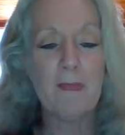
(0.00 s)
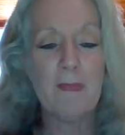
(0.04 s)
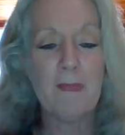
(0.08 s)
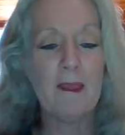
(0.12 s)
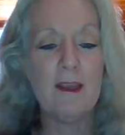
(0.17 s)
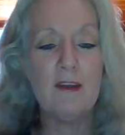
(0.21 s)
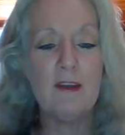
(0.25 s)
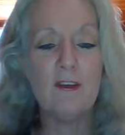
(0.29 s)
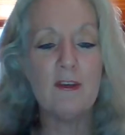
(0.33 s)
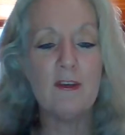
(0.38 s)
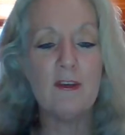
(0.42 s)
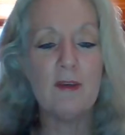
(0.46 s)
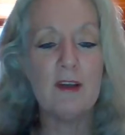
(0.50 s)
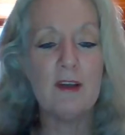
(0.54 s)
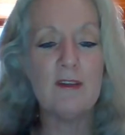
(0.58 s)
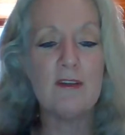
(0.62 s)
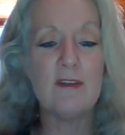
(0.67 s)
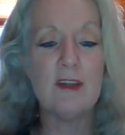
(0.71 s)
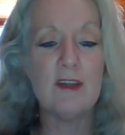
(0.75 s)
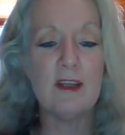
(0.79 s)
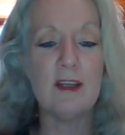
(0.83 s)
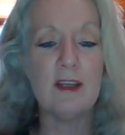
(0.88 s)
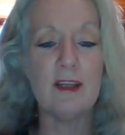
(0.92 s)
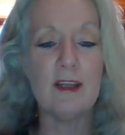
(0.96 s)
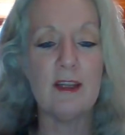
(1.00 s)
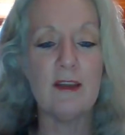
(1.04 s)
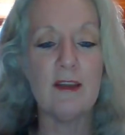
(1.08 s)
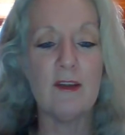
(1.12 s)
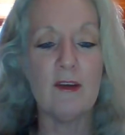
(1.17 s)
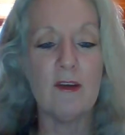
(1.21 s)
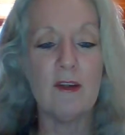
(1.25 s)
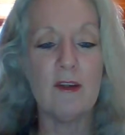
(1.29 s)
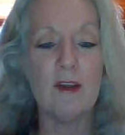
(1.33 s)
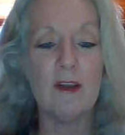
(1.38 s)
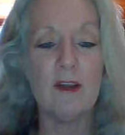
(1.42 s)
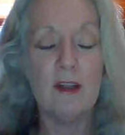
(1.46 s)
Interestingly, the
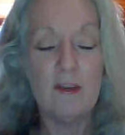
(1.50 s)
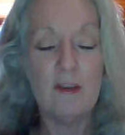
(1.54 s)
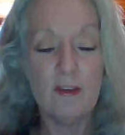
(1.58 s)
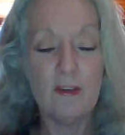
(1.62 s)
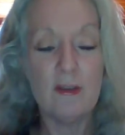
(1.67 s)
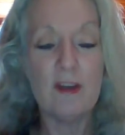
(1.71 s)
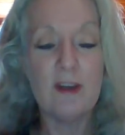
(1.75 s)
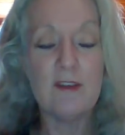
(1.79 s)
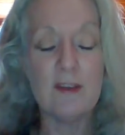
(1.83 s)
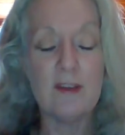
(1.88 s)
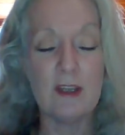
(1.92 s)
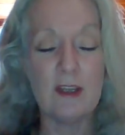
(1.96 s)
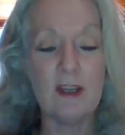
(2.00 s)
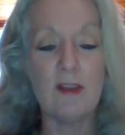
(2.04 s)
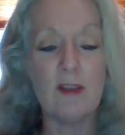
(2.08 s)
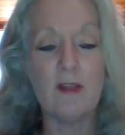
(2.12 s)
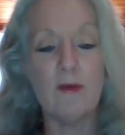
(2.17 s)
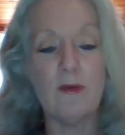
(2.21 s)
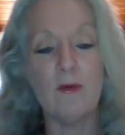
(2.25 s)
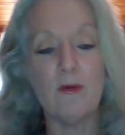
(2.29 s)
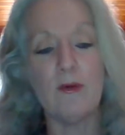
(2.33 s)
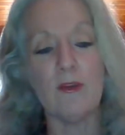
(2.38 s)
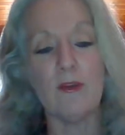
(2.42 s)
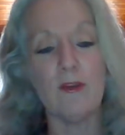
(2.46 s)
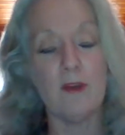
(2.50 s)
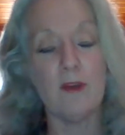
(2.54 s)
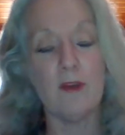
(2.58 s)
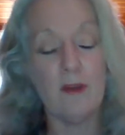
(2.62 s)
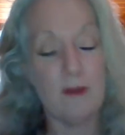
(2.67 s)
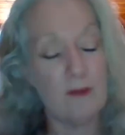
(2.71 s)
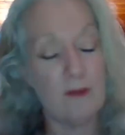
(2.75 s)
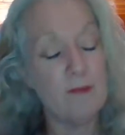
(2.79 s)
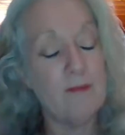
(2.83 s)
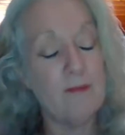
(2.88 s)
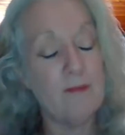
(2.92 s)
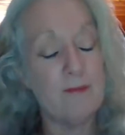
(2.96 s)
interesting thought
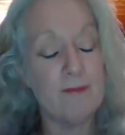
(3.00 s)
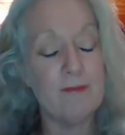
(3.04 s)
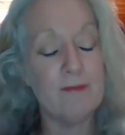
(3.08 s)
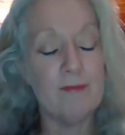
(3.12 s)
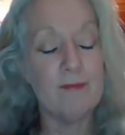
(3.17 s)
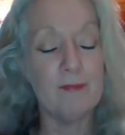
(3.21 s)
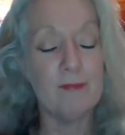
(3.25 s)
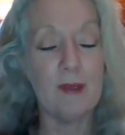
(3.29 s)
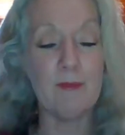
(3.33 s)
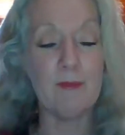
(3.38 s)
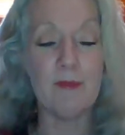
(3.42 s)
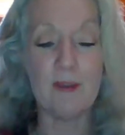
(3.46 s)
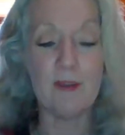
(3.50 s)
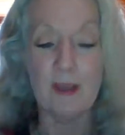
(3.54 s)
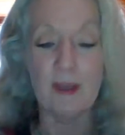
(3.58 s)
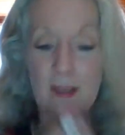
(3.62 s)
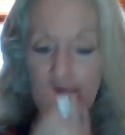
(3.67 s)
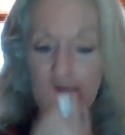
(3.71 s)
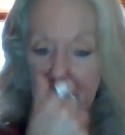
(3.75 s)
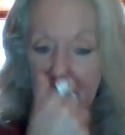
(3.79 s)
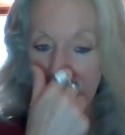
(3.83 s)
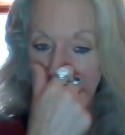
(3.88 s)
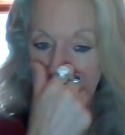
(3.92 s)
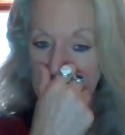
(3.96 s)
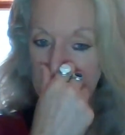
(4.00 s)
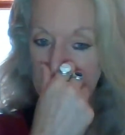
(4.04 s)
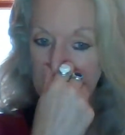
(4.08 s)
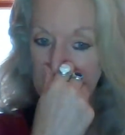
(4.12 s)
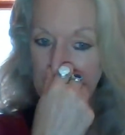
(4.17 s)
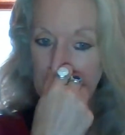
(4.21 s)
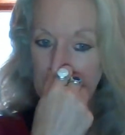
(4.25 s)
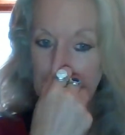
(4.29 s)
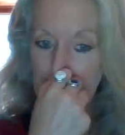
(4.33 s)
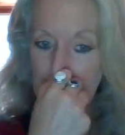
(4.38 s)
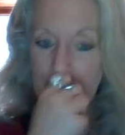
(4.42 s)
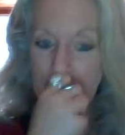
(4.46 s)
I'm saying here,
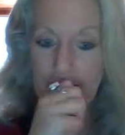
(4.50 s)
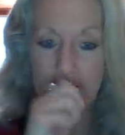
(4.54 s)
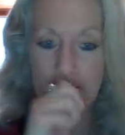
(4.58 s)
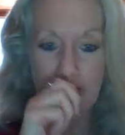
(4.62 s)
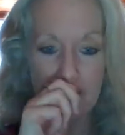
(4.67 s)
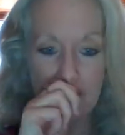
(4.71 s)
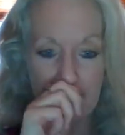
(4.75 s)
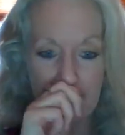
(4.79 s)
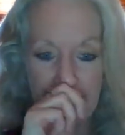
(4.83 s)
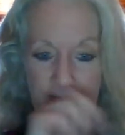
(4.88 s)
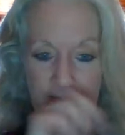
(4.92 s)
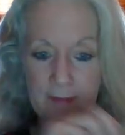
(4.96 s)
yes.